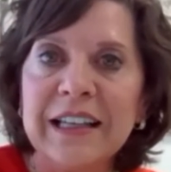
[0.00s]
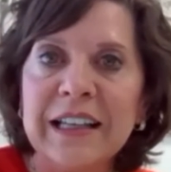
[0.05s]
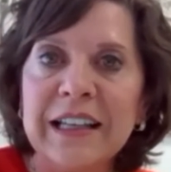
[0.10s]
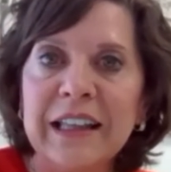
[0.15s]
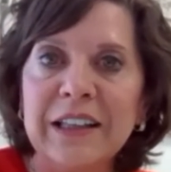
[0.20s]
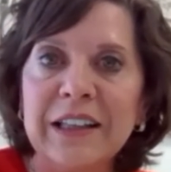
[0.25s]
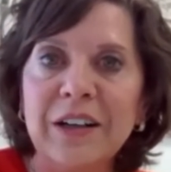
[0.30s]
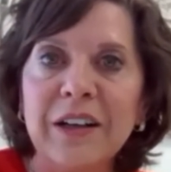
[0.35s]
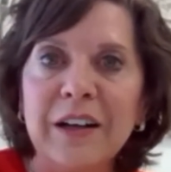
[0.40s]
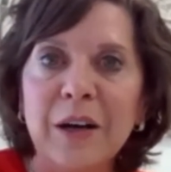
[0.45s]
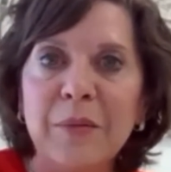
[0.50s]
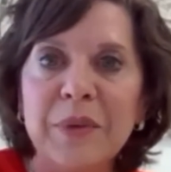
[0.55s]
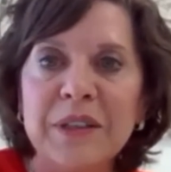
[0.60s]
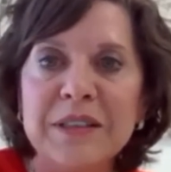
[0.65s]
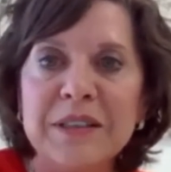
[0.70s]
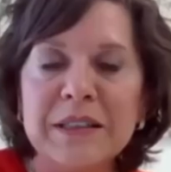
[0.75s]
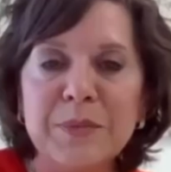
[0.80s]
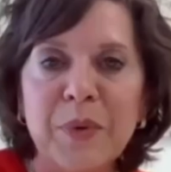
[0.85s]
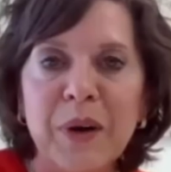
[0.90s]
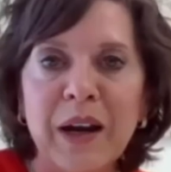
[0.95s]
and they look at our
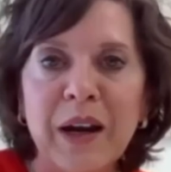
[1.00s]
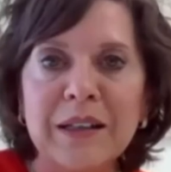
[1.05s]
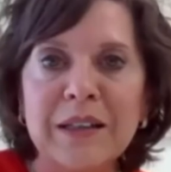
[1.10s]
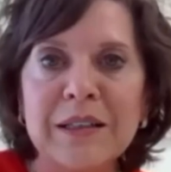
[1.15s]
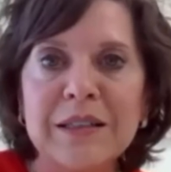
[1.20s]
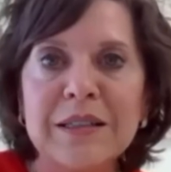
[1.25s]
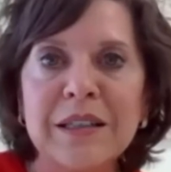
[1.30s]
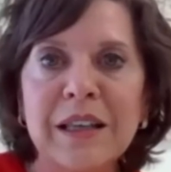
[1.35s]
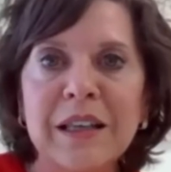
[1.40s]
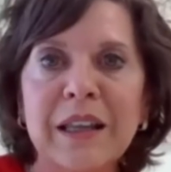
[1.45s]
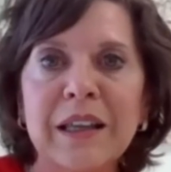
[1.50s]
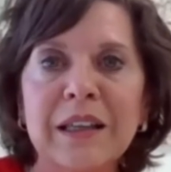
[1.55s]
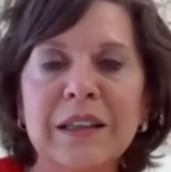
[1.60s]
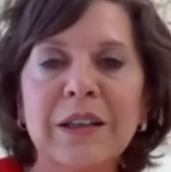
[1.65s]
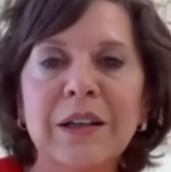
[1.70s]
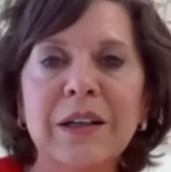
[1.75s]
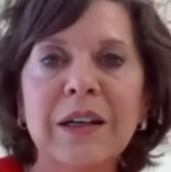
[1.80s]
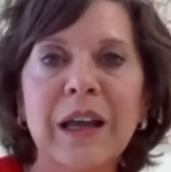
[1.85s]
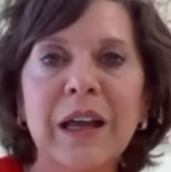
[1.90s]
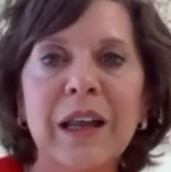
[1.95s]
business practice and they look